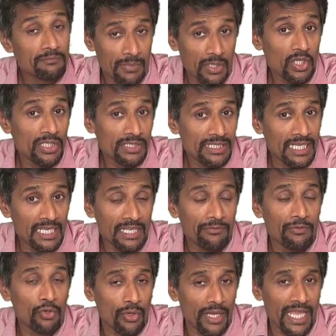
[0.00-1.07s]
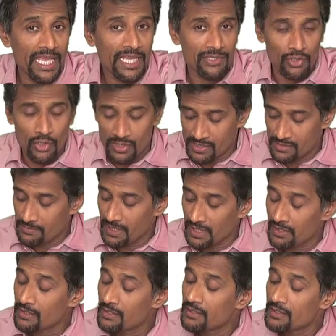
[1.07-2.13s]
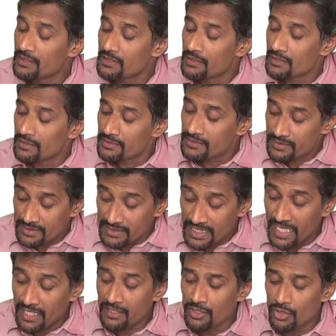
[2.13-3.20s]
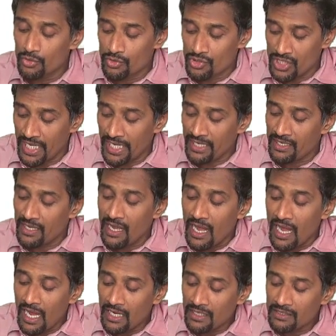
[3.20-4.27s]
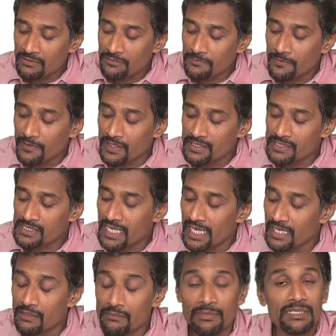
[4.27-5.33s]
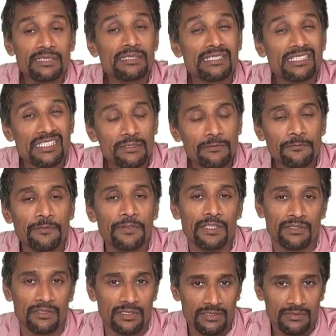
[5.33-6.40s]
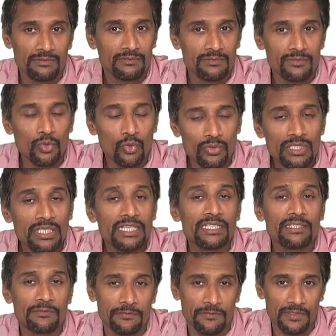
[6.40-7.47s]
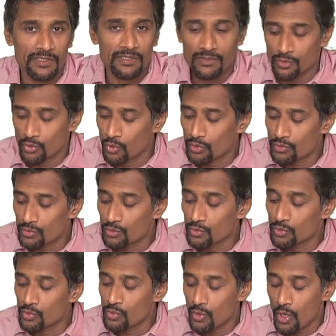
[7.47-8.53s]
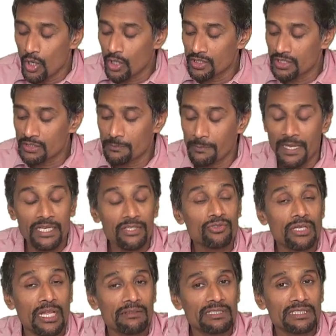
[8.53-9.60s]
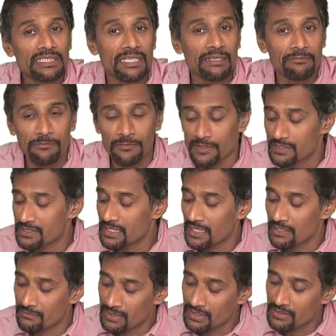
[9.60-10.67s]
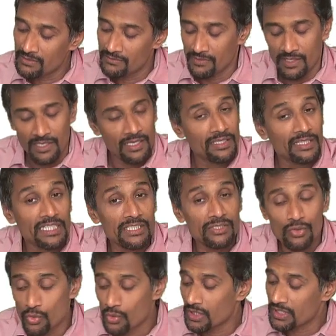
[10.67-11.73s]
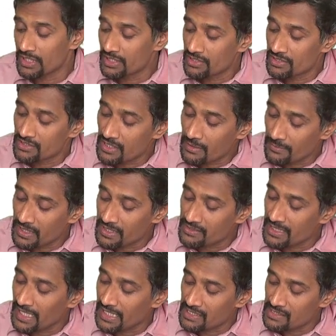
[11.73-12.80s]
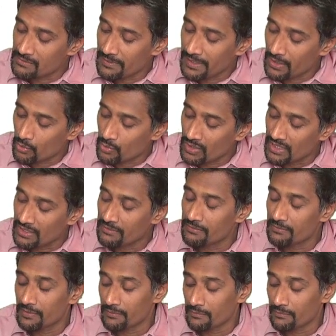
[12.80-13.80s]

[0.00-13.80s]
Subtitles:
because that will give you A cross B. Then you check, are the first elements different, totally different? No two ordered pairs should have the same first element. These two conditions are being satisfied only